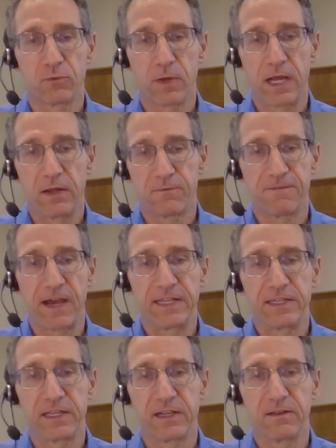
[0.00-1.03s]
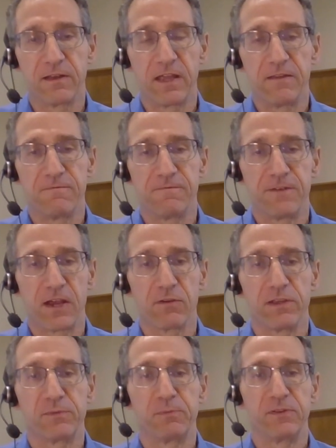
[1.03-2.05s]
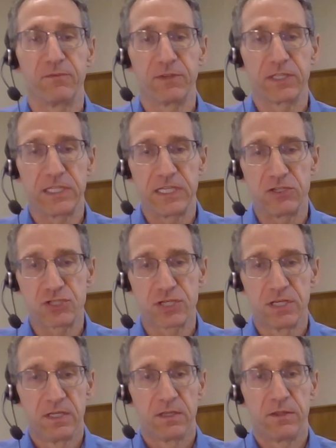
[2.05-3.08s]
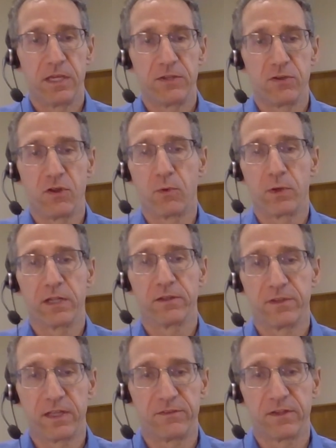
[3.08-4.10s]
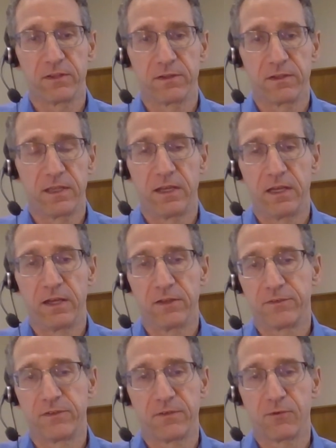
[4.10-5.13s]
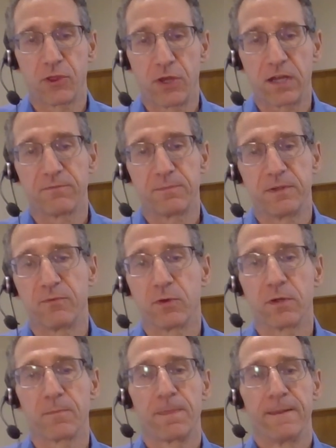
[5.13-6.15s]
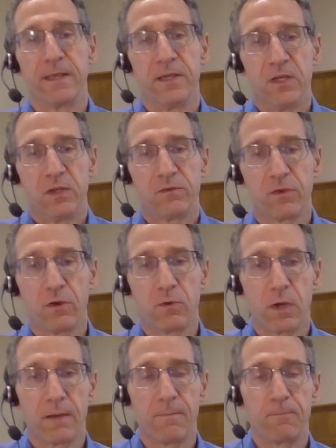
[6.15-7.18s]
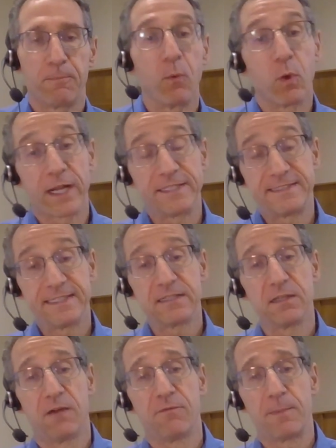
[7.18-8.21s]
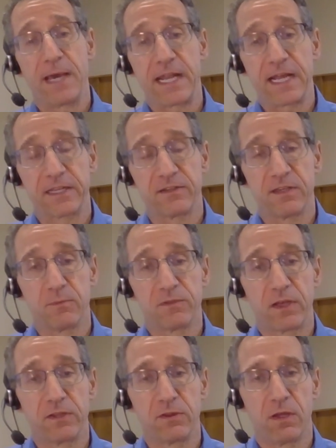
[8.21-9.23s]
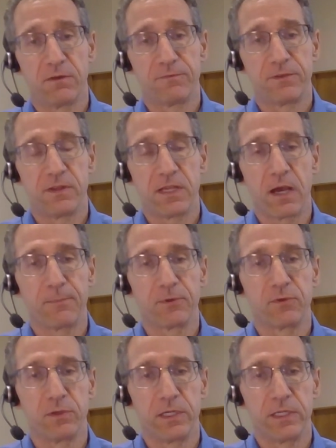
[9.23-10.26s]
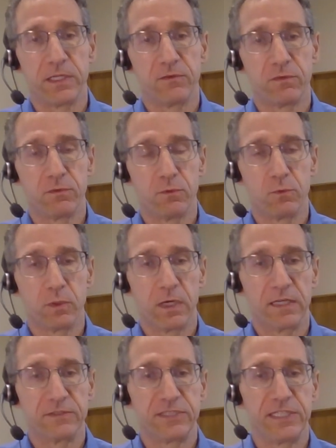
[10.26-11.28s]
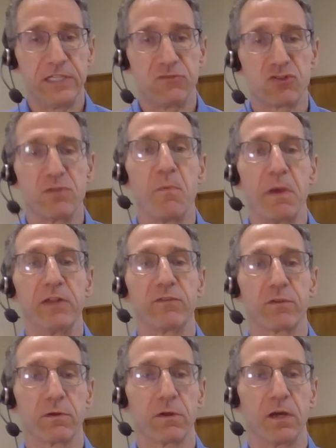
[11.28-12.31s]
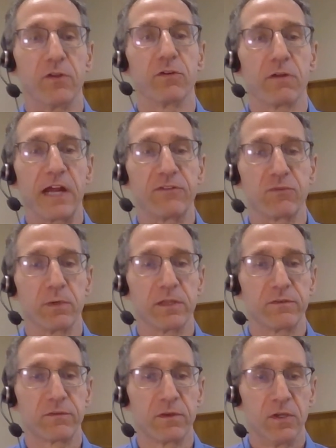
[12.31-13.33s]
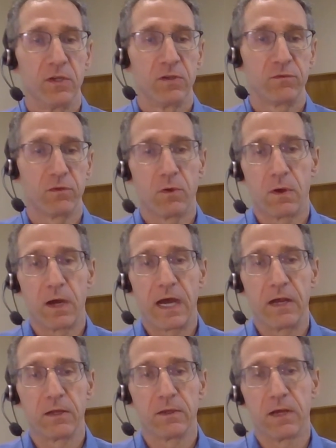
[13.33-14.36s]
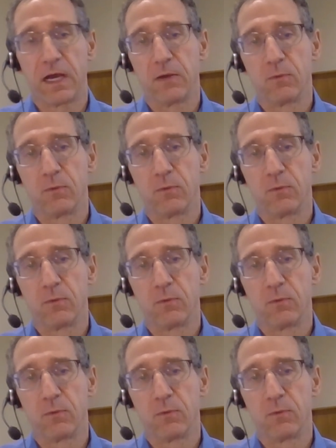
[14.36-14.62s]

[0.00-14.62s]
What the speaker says: around finding a very specific niche that no one else has ever thought of before. So, but what I did love about academia is I loved the opportunity to teach and mentor undergraduates. So as